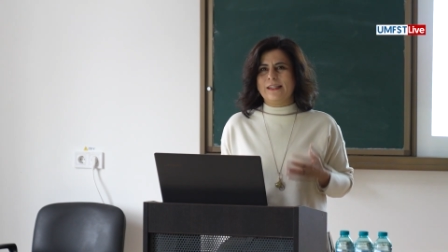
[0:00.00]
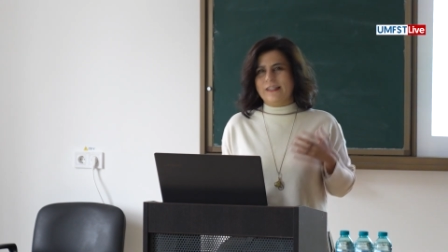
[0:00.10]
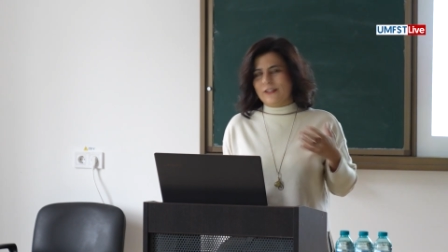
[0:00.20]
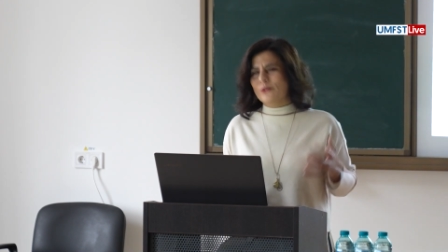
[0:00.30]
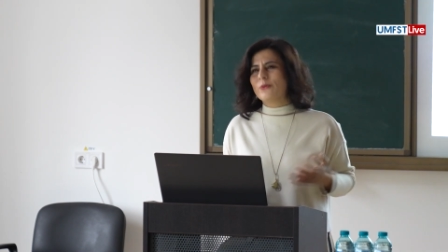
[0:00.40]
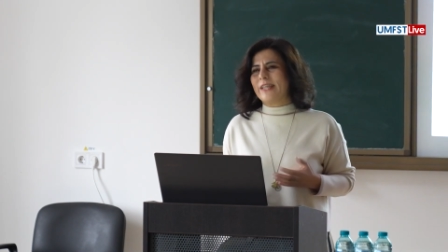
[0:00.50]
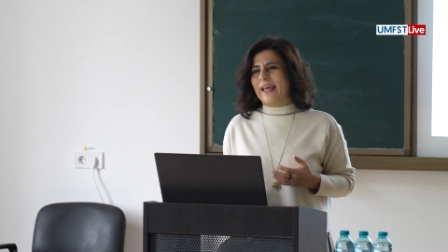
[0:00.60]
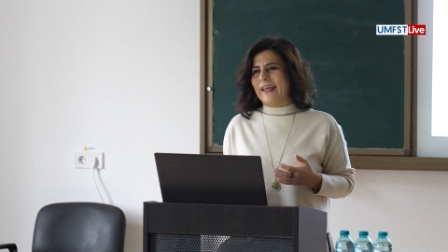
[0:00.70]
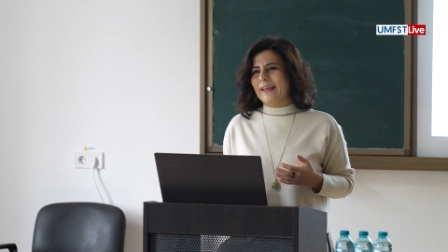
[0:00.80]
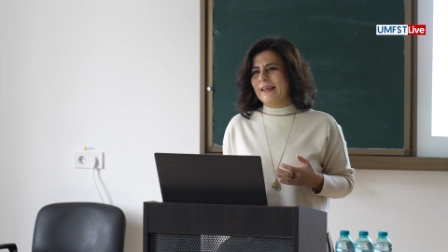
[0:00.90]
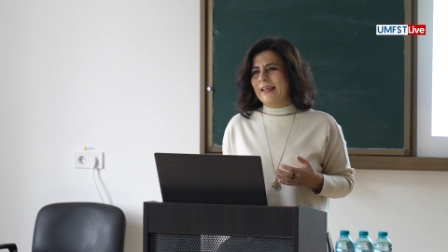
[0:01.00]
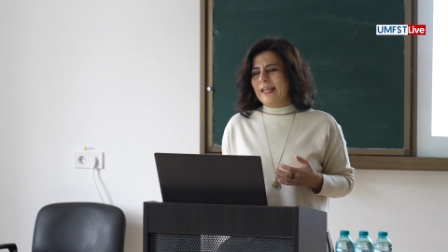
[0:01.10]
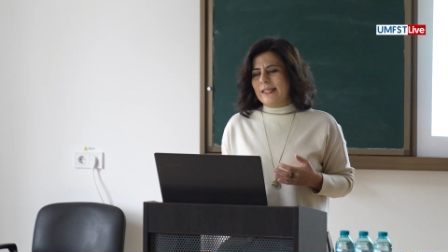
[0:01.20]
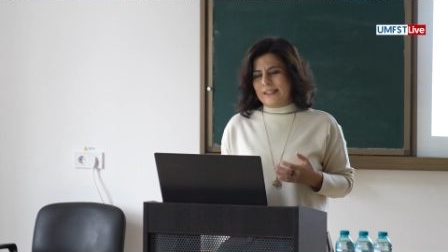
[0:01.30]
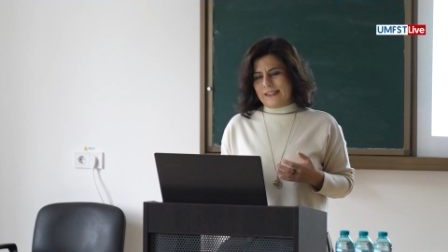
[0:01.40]
in UK.
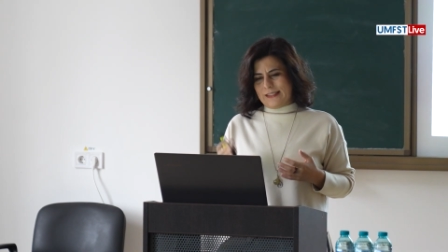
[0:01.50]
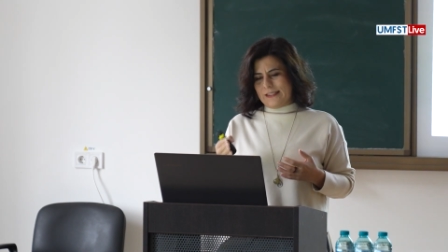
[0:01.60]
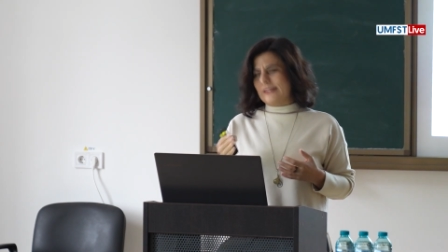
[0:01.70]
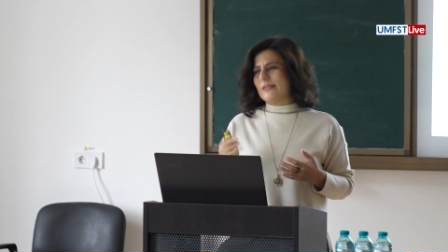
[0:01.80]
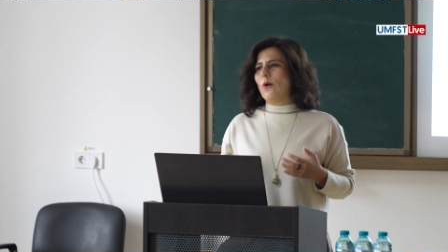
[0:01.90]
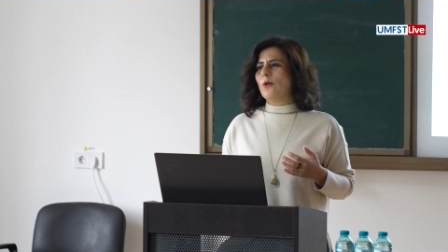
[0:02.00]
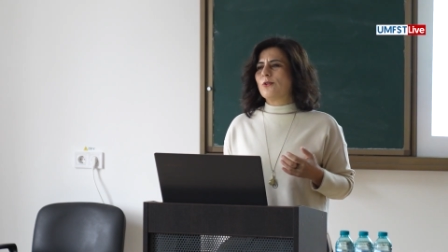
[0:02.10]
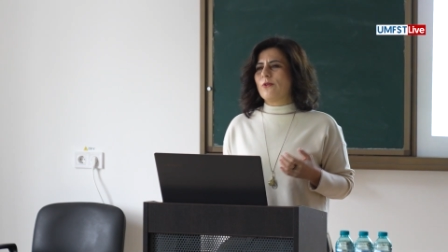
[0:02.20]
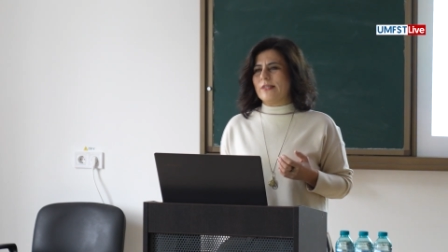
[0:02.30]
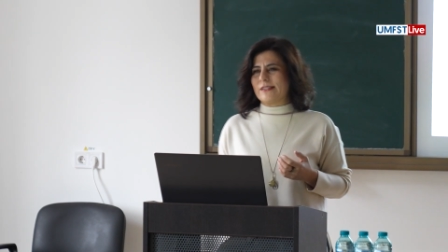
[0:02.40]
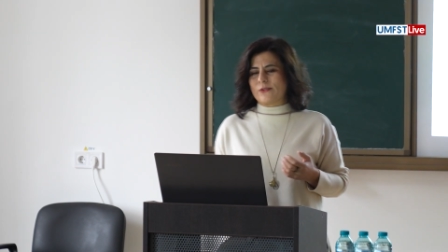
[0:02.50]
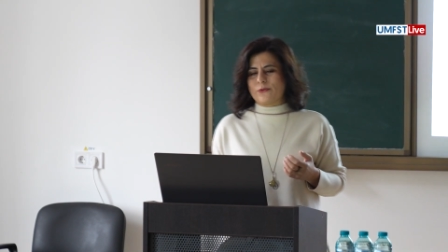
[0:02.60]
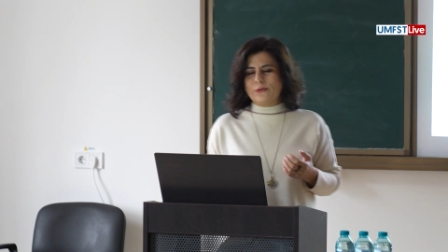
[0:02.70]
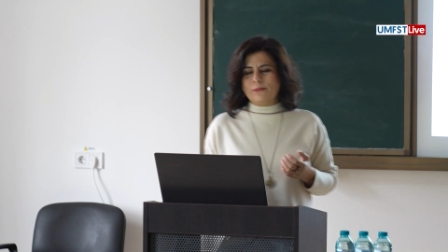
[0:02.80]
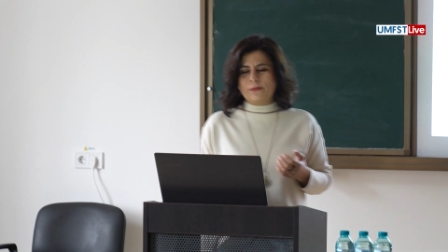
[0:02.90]
She's also this
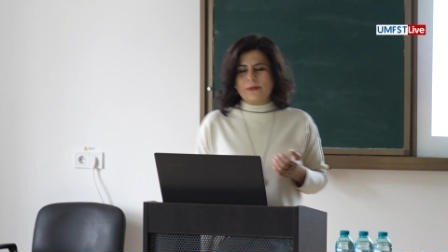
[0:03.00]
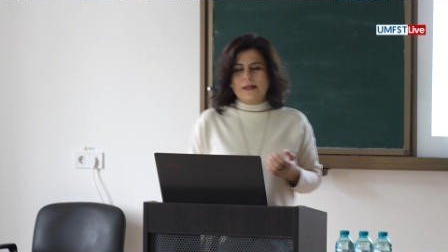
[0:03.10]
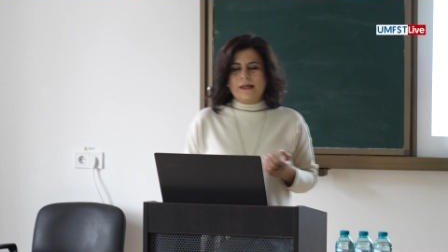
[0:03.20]
group.